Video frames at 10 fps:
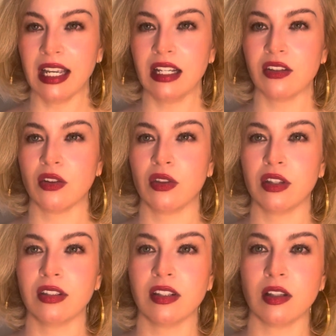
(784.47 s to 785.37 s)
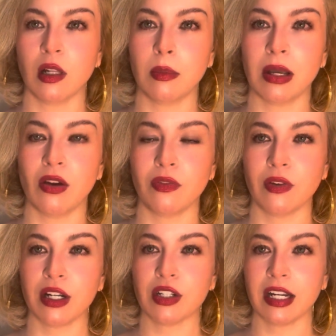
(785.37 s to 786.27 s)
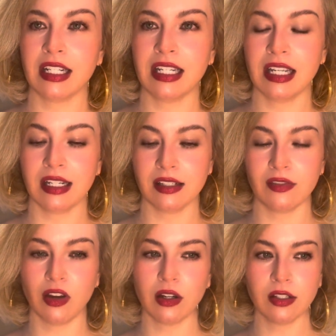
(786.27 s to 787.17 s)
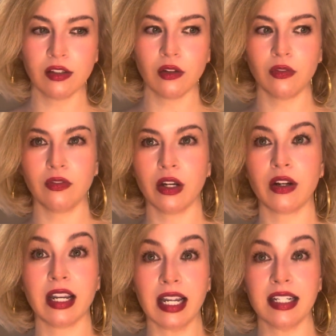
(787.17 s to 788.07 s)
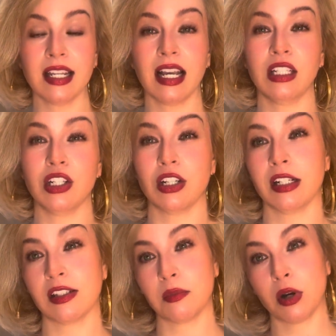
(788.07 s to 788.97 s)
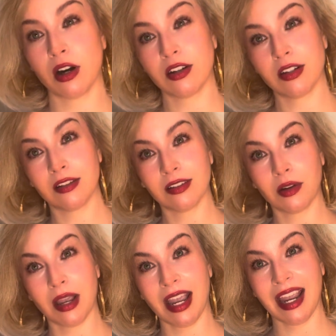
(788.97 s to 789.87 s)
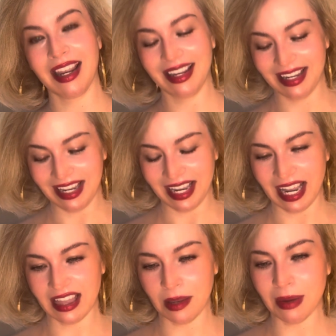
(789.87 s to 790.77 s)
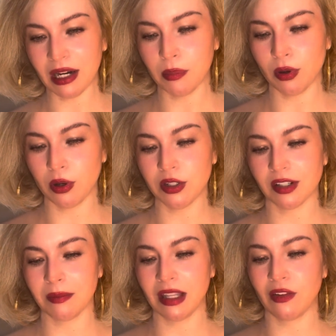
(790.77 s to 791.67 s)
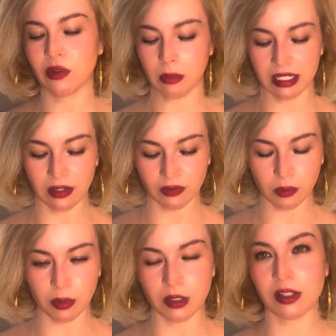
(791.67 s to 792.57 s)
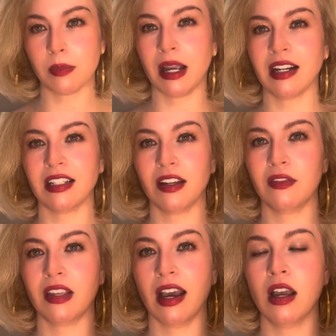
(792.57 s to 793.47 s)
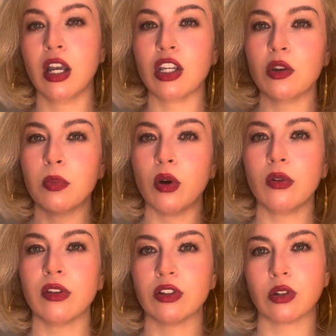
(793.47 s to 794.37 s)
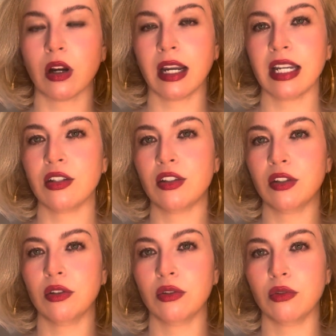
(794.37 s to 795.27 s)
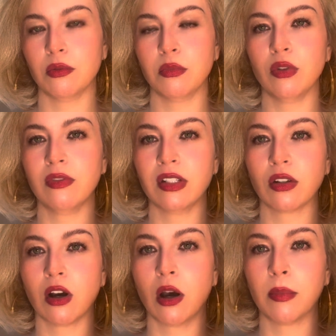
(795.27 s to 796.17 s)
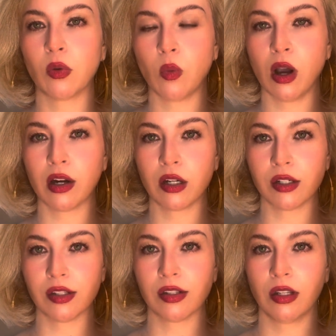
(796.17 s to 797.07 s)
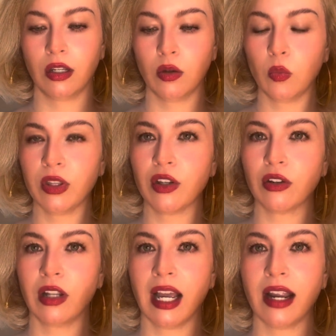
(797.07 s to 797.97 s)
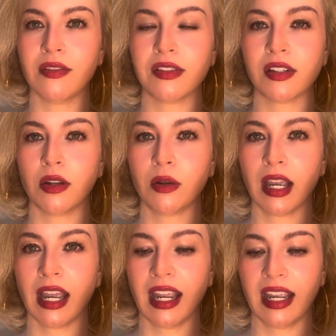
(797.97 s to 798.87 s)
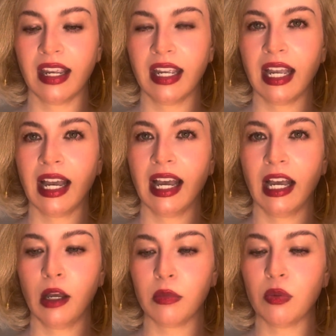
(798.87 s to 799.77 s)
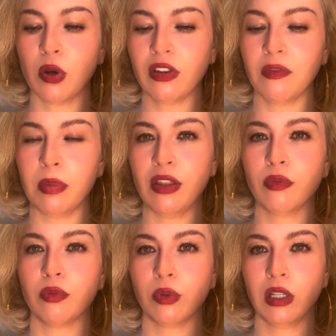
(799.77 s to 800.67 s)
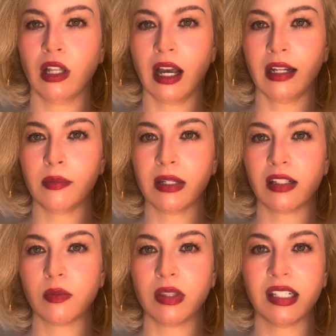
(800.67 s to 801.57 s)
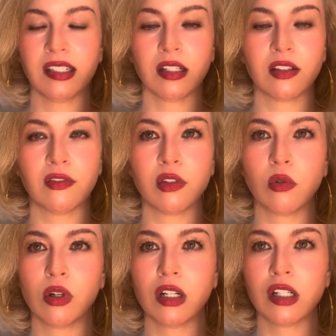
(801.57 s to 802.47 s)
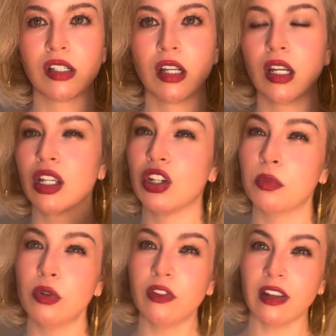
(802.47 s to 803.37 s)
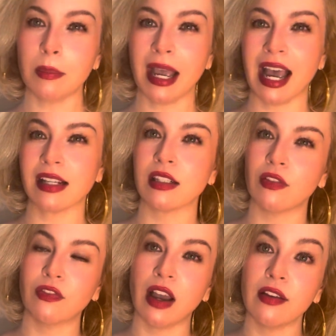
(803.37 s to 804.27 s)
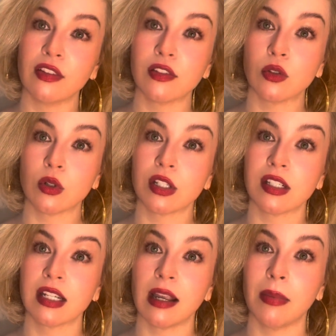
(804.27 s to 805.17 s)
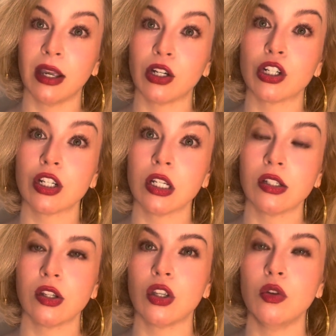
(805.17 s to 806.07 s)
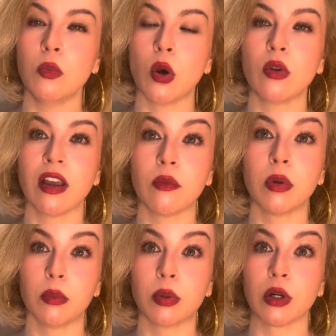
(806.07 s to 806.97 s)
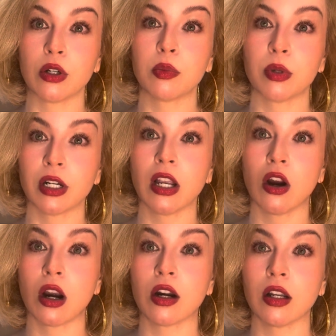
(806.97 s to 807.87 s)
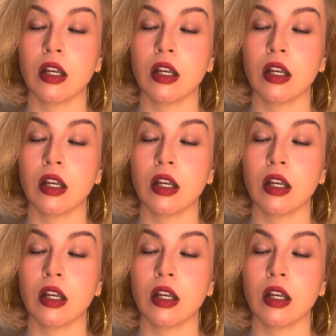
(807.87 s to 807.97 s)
So this is all about fresh ideas. Foxes are very intelligent and smart, okay? And they might approach something from a different perspective. Yeah, you both are trying to move into calmer waters with your lives, okay? You both have been through a lot, because with the Six of Swords, you're moving past the Five of Swords type energy. So you both have been burned pretty hard.